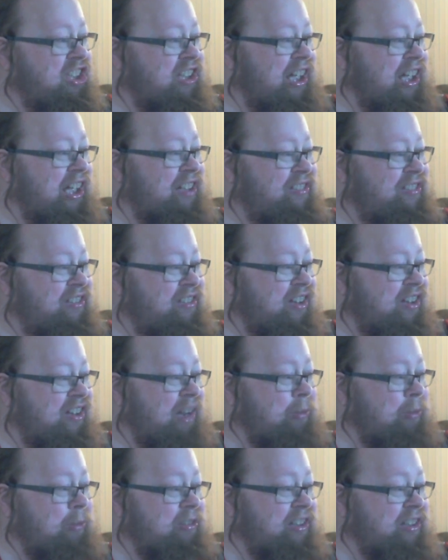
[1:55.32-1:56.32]
the ex uh,
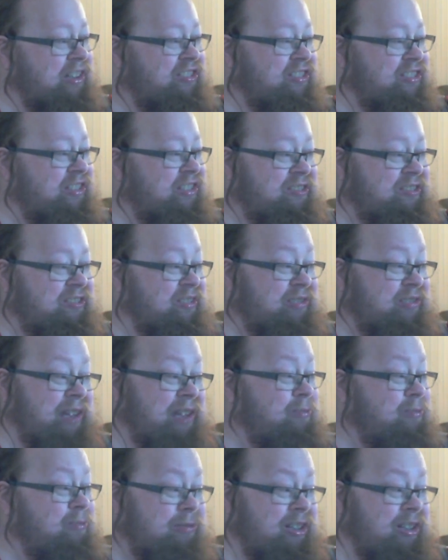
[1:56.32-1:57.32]
about existence of
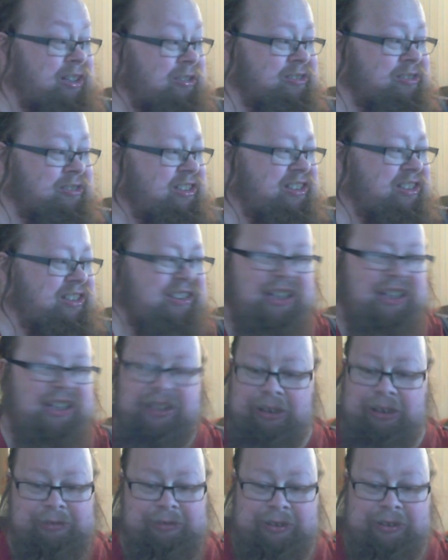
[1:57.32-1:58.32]
chemtrails in
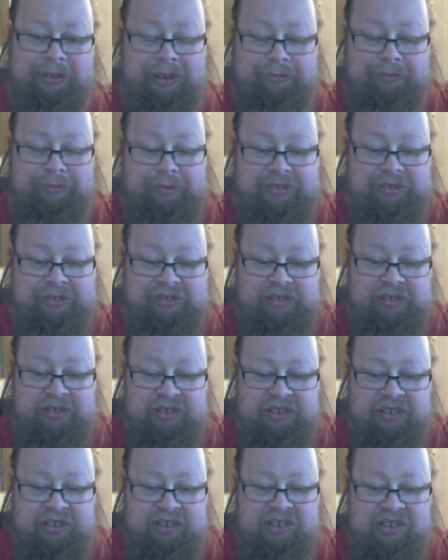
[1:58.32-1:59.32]
any other countries.
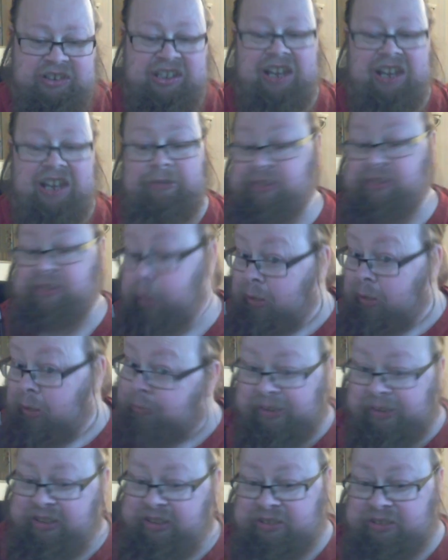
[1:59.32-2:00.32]
Here in
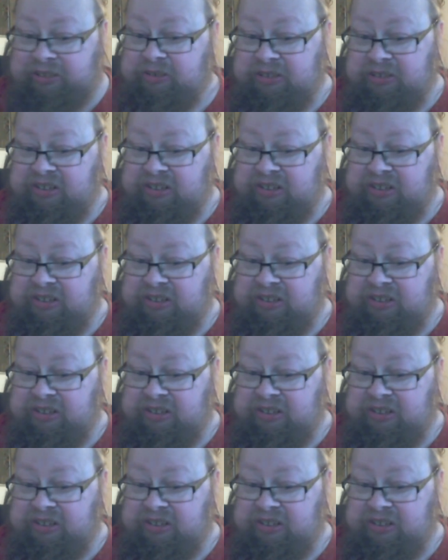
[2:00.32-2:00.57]
Norway,